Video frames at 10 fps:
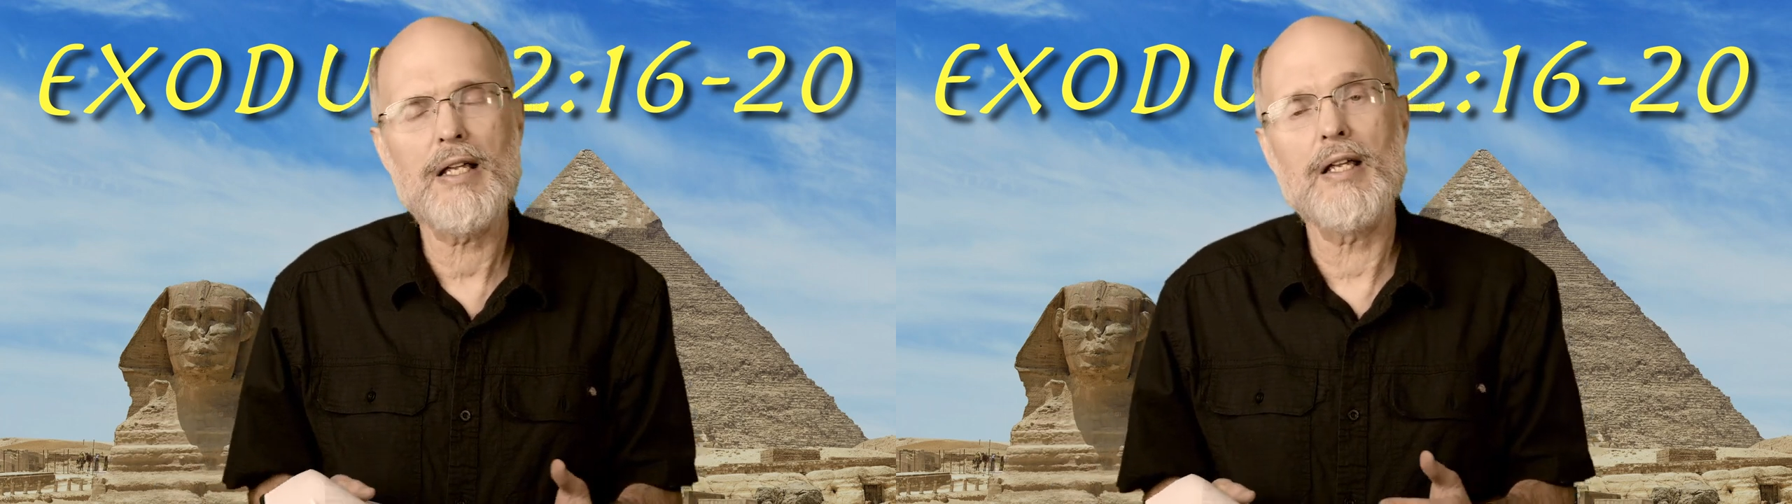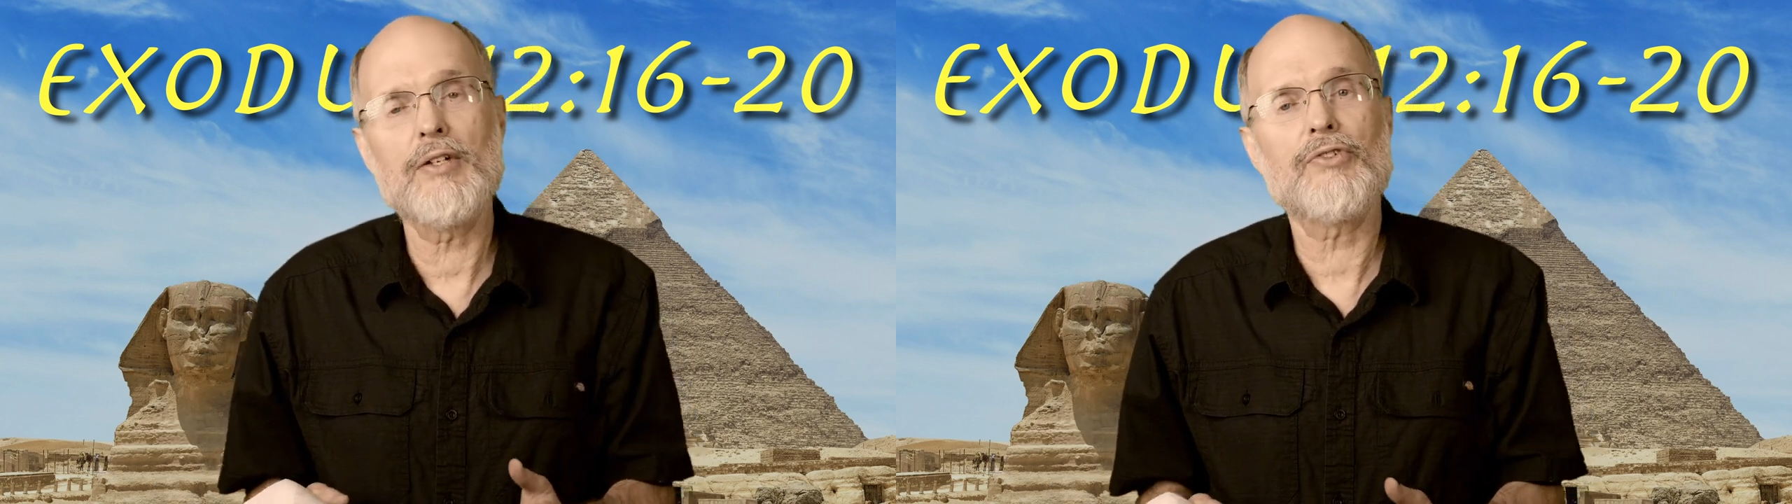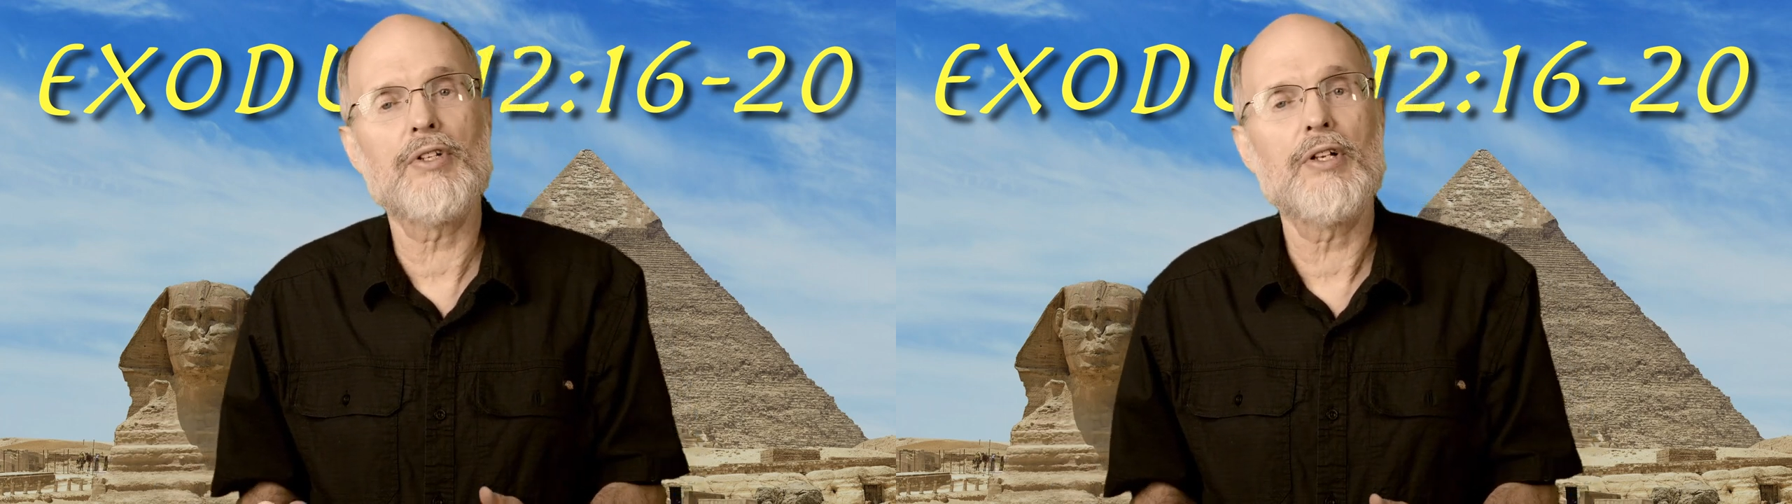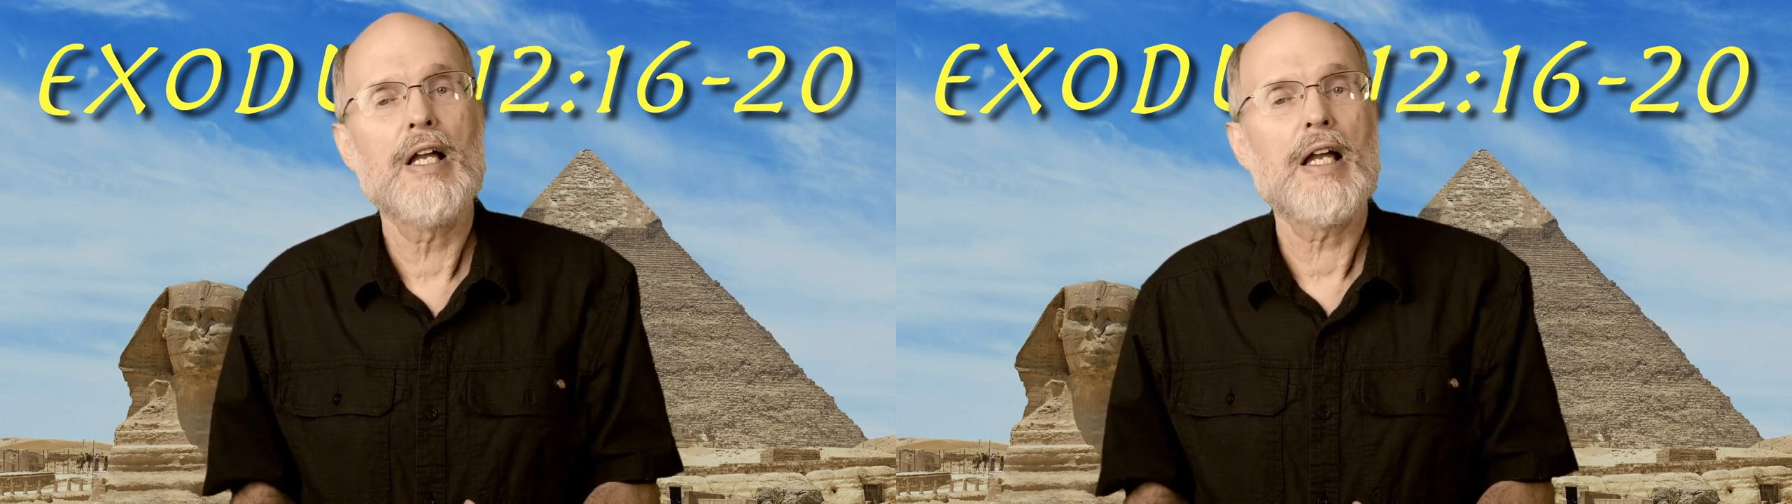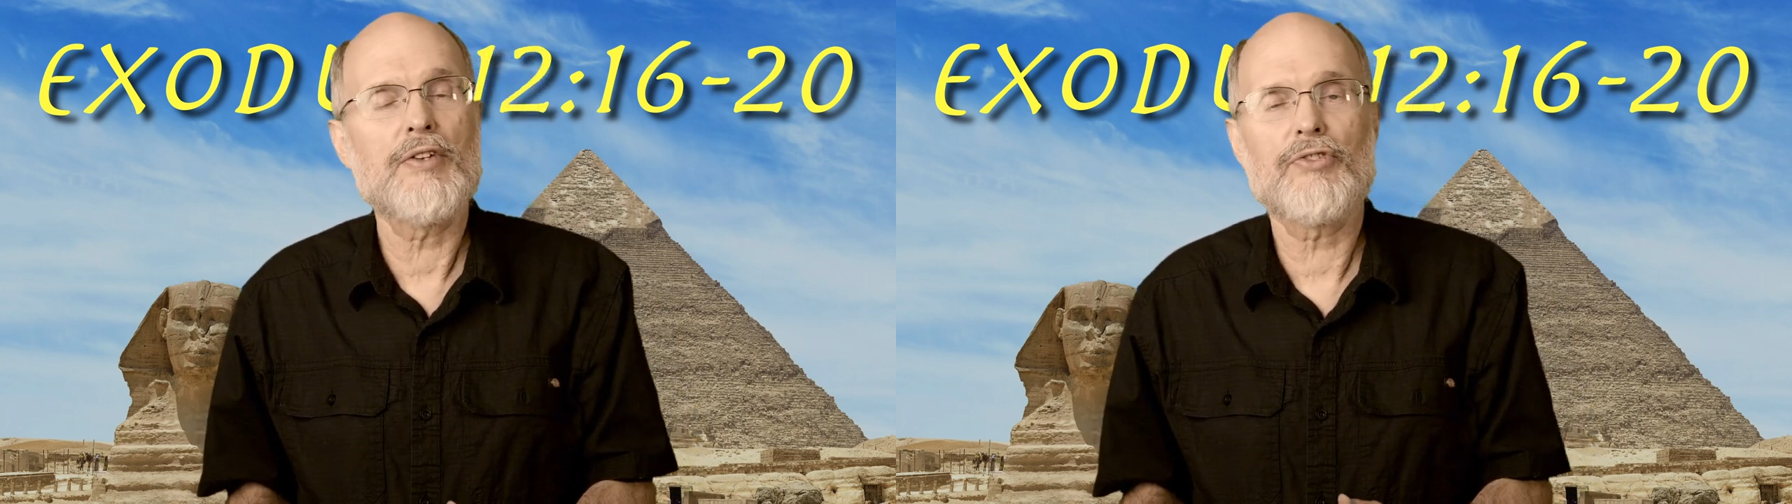He is
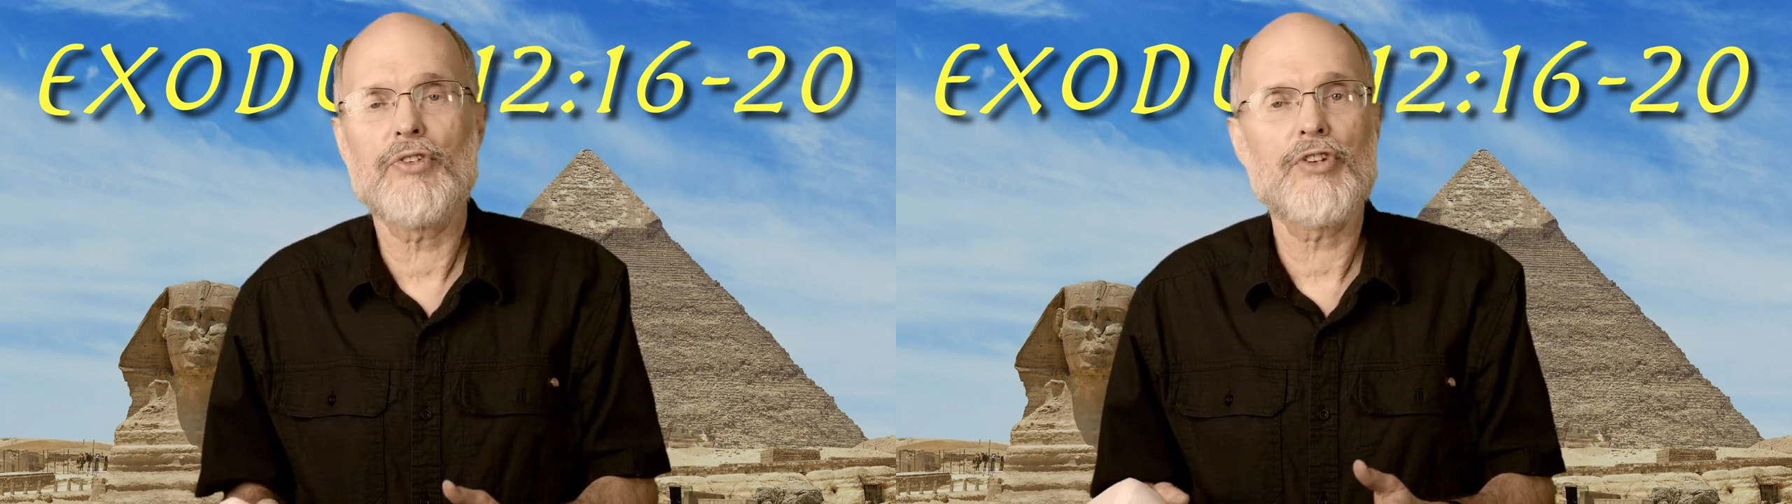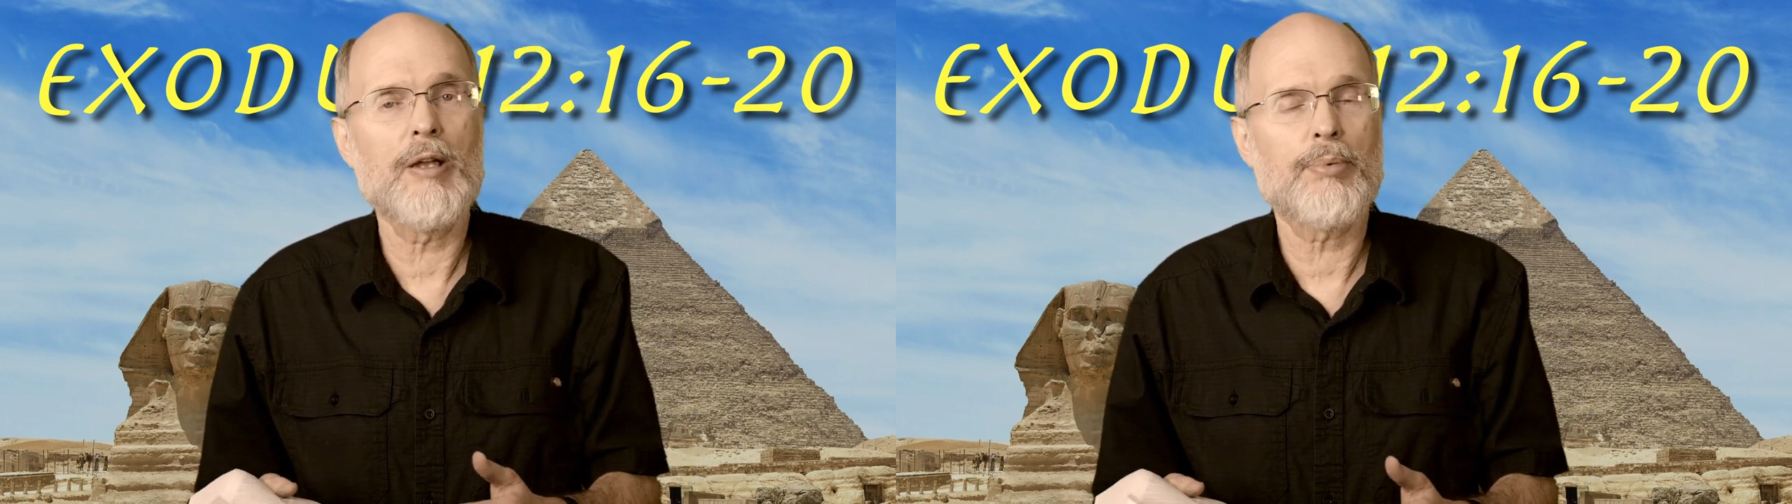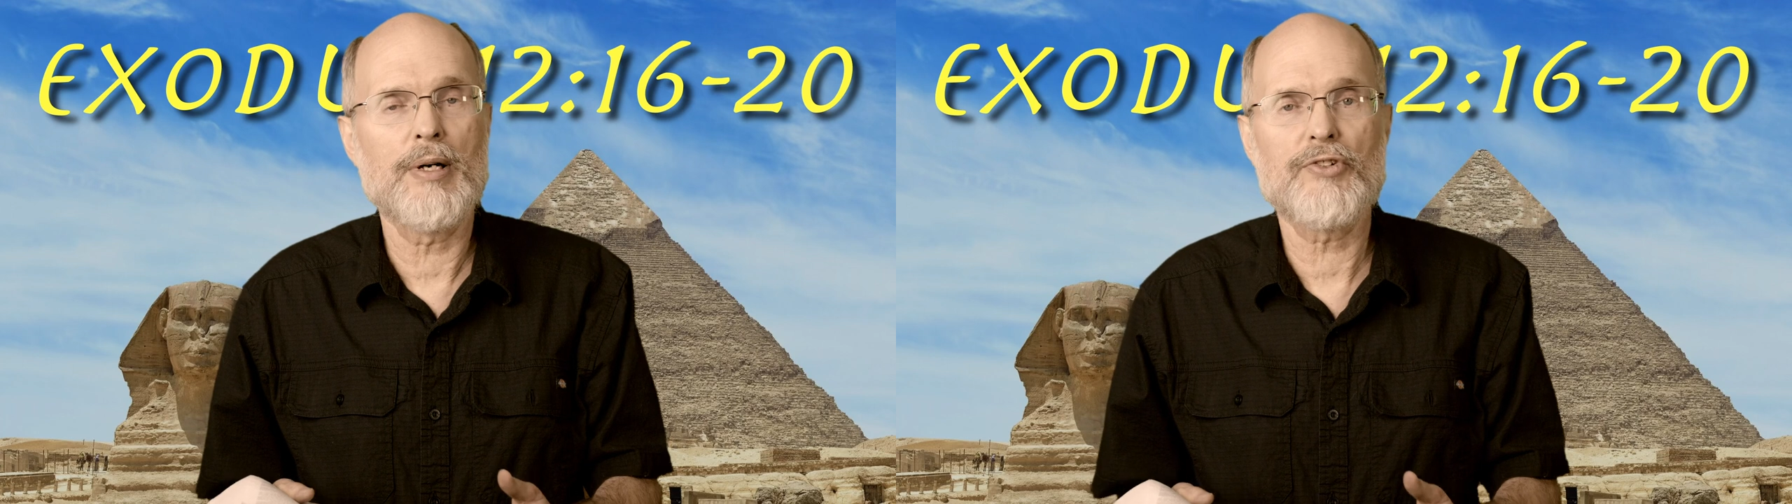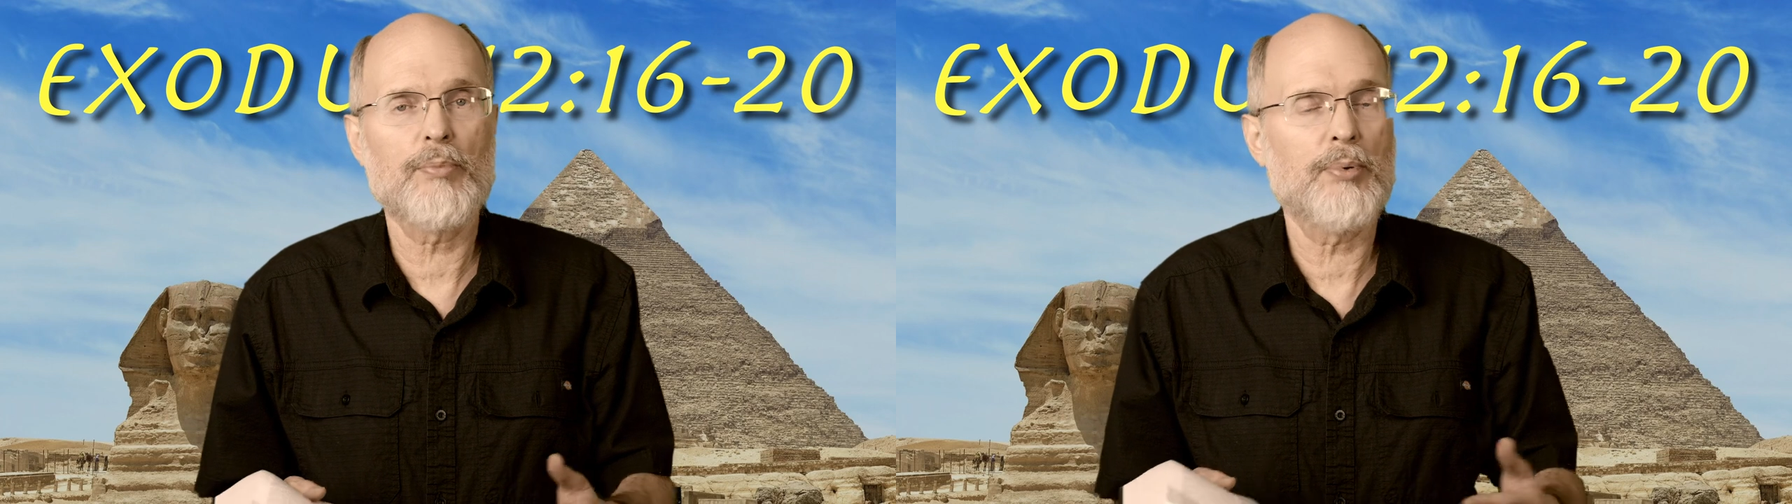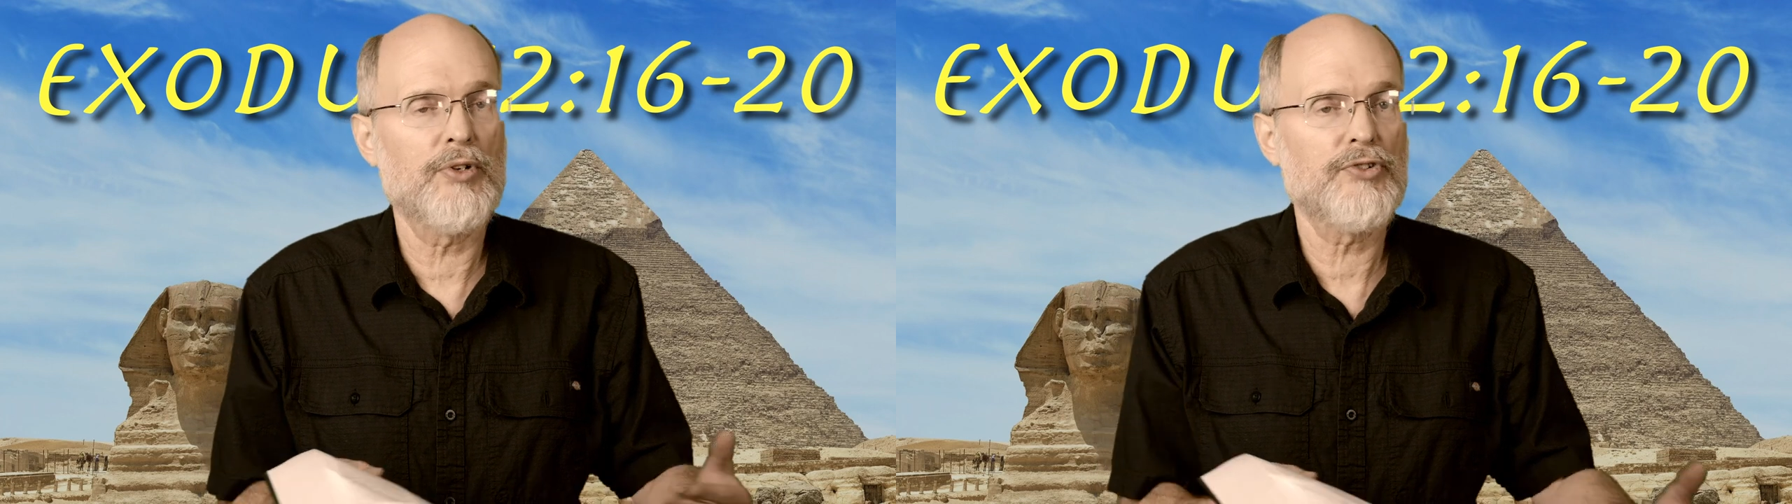the, has the same
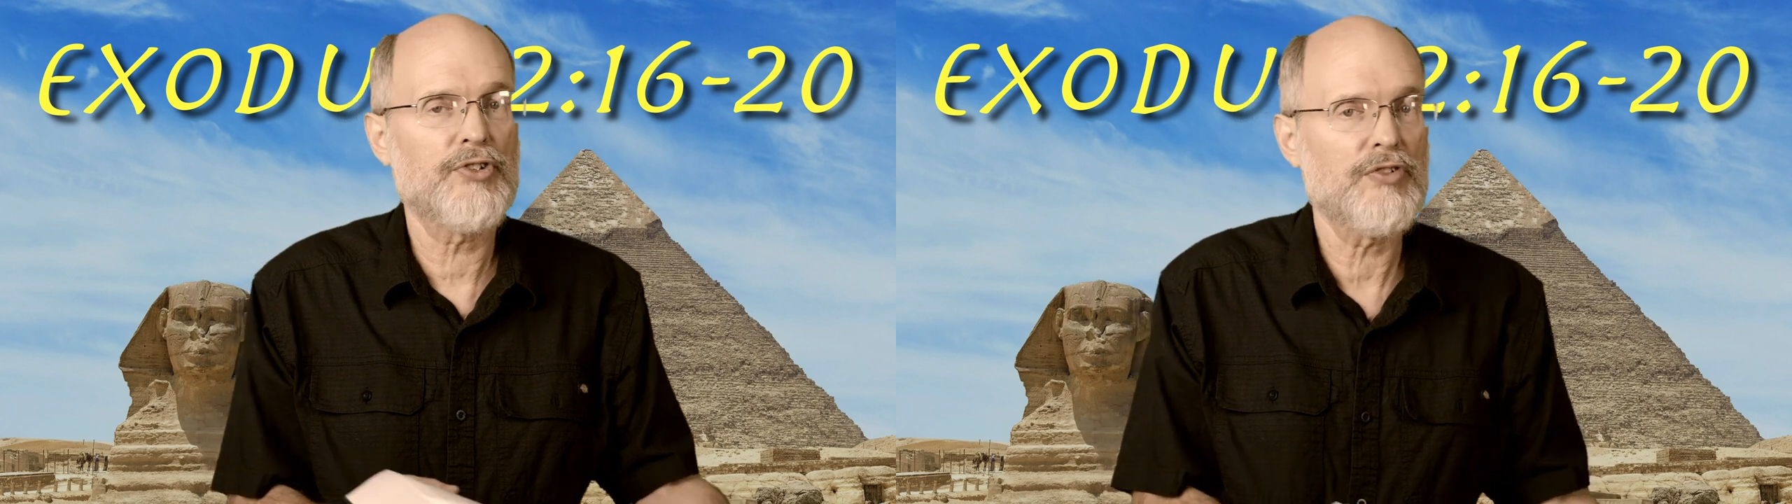principles